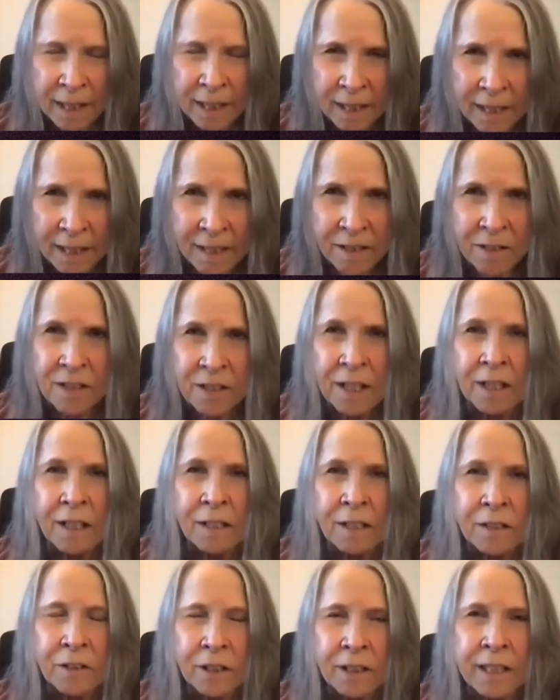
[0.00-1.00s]
is
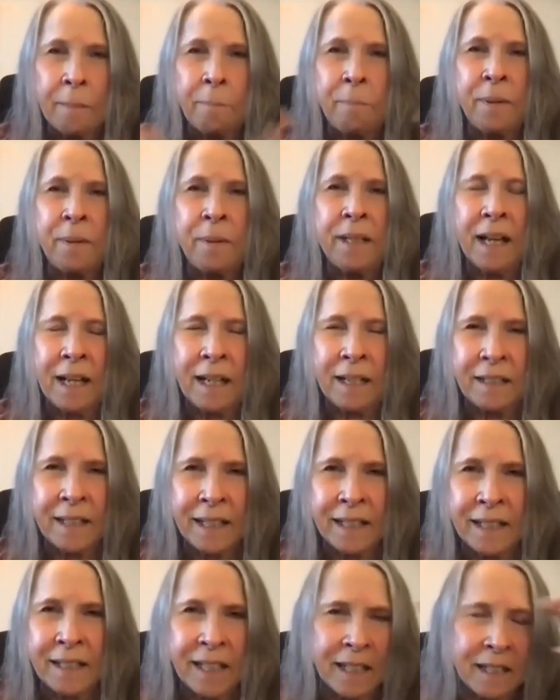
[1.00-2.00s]
to get beyond
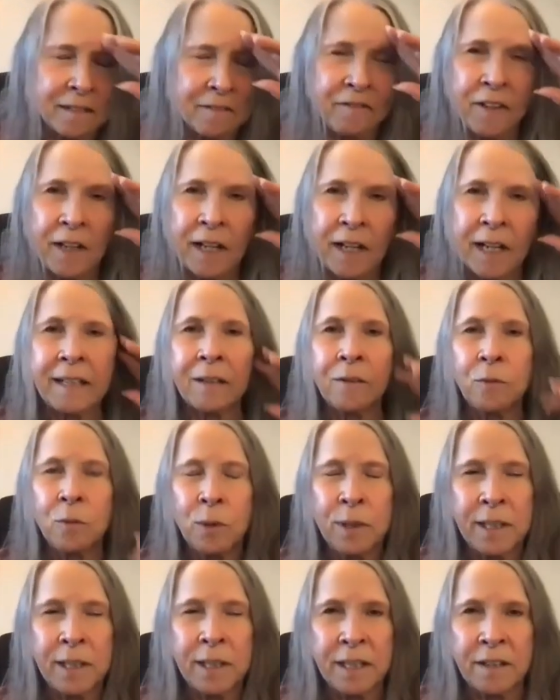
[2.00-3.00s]
identifying
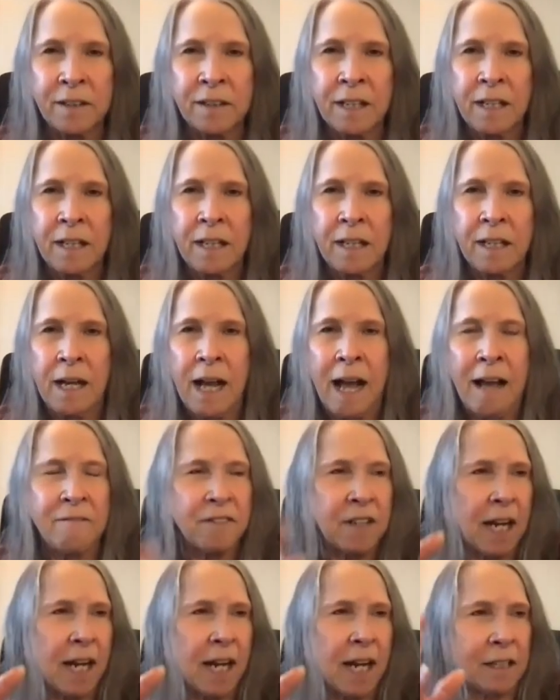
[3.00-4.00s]
with
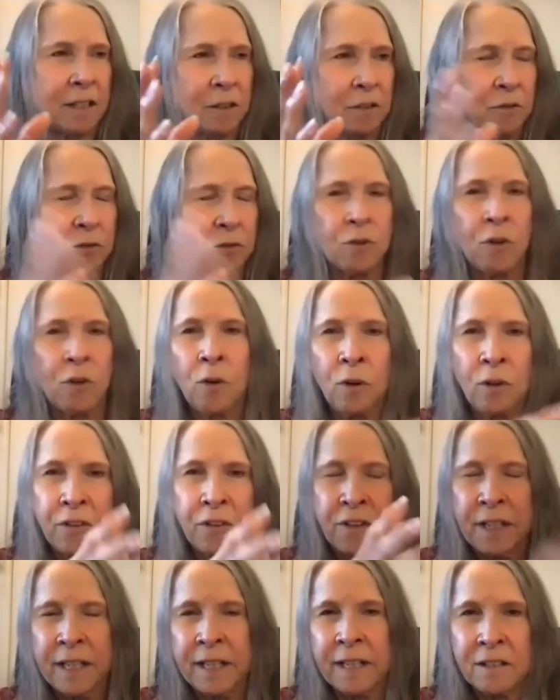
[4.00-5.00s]
I've got to control
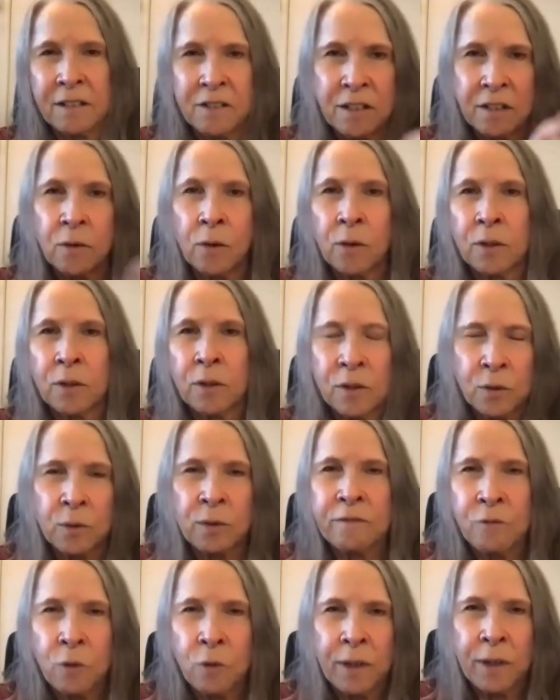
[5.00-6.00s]
things in order
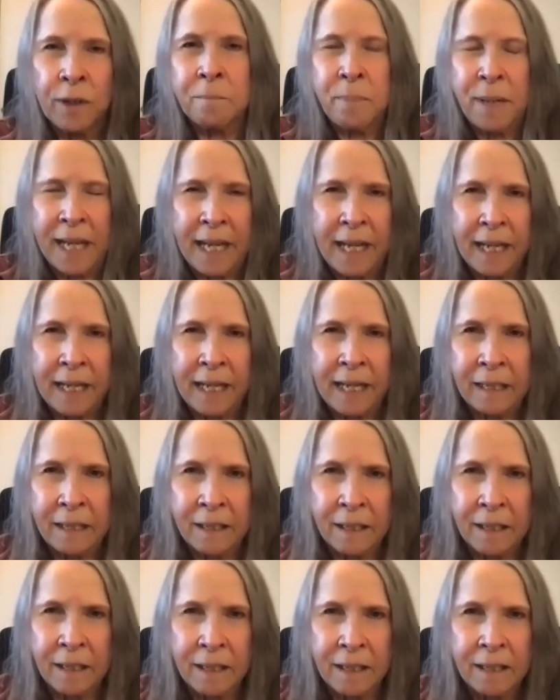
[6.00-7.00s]
to avoid
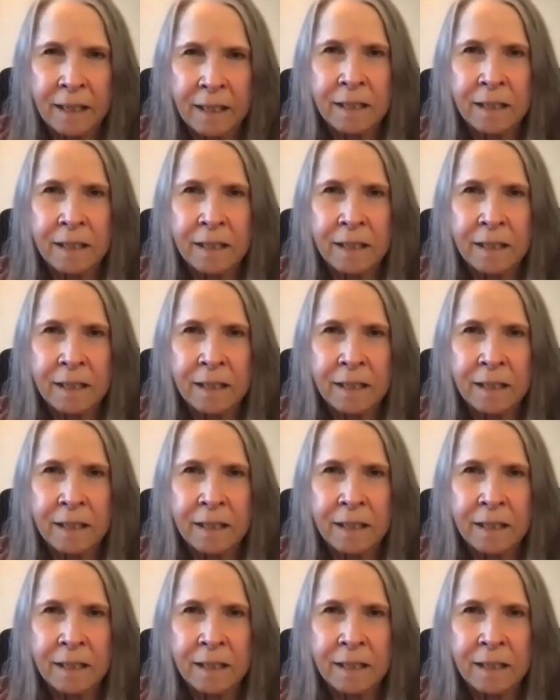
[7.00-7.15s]
pain